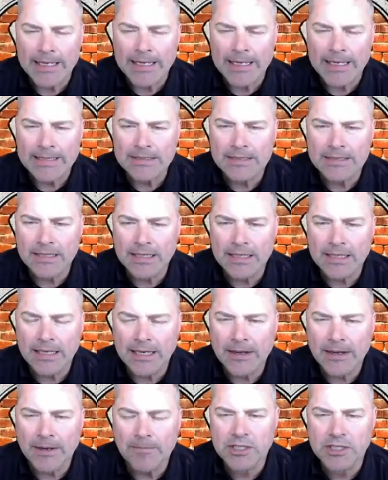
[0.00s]

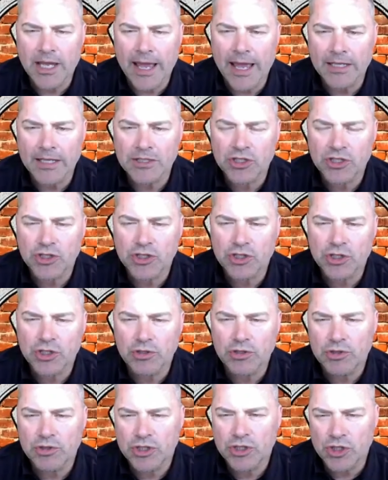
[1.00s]
and all the
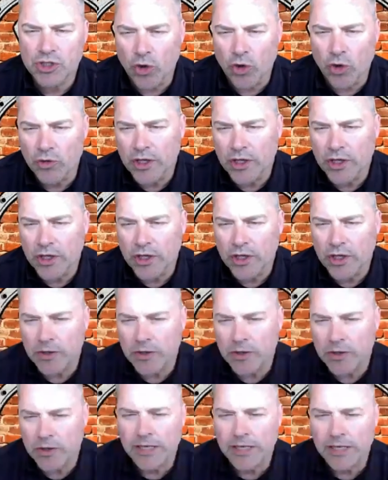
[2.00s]
scans showed
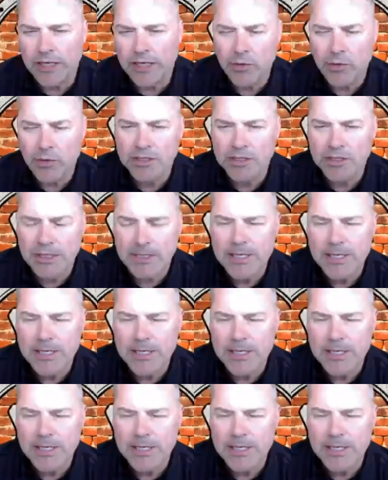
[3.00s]
that most likely it